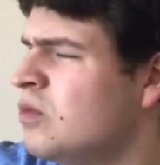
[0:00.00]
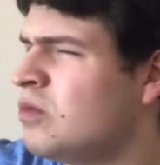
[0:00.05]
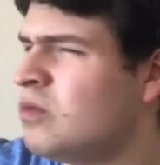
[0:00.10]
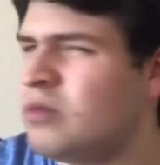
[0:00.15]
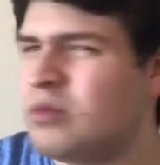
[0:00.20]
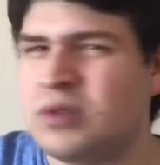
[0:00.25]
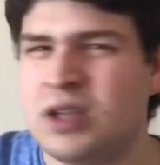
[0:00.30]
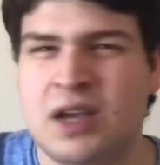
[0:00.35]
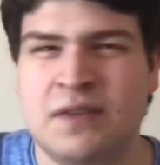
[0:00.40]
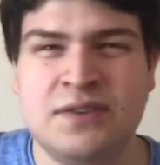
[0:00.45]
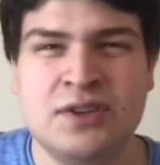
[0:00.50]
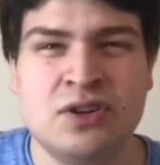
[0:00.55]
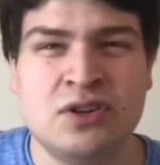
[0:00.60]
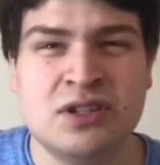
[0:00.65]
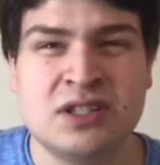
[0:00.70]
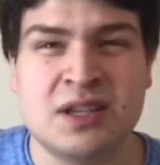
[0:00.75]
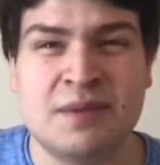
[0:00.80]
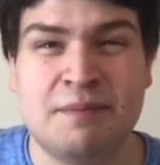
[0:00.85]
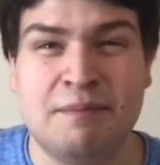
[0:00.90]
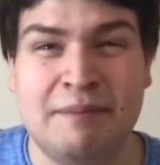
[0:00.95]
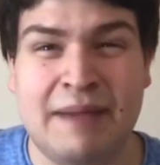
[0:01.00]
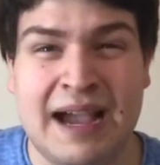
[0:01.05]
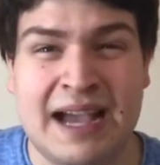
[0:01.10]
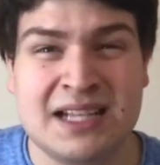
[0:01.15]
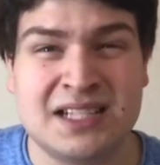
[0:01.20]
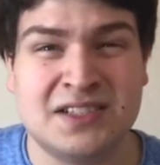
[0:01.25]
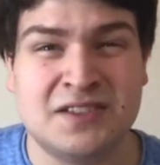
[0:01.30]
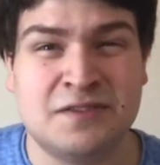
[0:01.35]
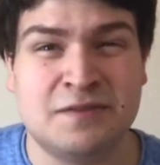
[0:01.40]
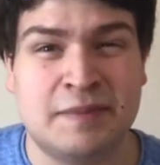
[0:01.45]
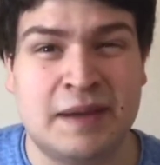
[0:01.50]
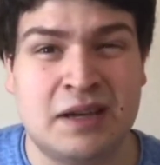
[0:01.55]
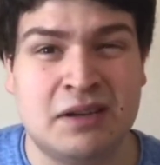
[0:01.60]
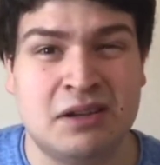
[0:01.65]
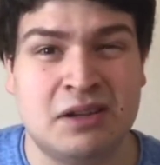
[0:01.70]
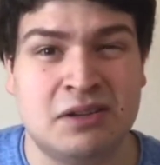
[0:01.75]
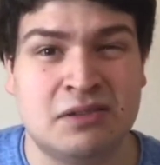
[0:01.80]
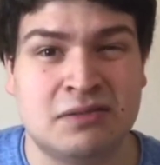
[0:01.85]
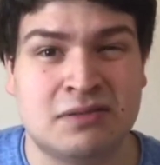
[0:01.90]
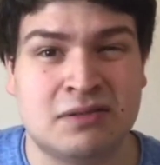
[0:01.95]
Have you noticed a massive amount
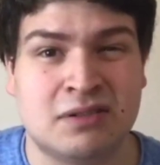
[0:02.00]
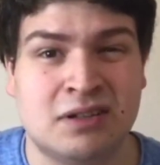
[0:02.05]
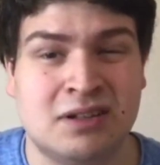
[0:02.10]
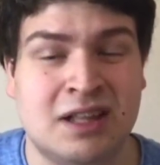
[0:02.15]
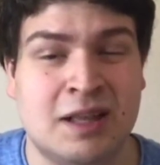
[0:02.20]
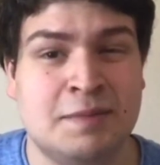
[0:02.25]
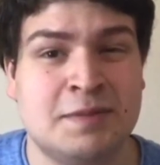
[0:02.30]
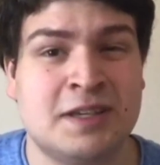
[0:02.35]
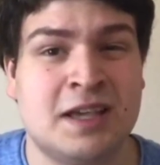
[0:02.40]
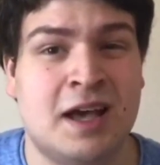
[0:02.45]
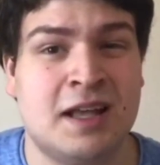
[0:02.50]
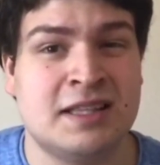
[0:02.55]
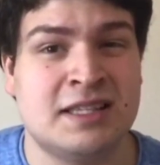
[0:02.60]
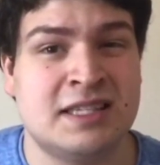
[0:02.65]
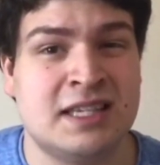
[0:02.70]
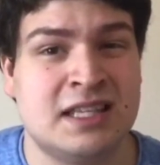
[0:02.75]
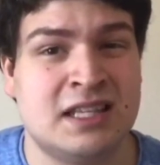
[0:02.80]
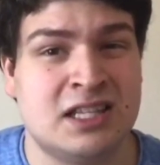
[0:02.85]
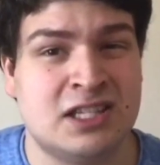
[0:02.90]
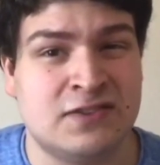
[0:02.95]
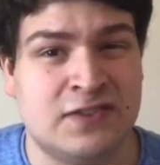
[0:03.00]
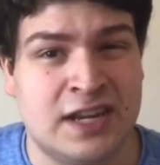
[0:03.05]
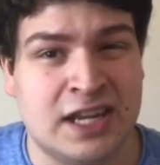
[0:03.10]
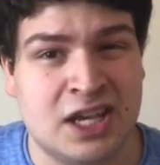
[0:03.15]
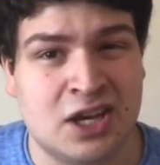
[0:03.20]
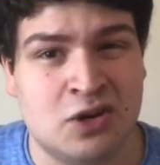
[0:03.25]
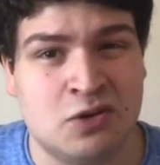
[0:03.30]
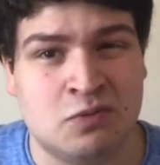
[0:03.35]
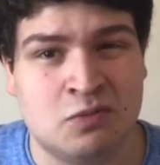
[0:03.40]
of clip cuts in this video?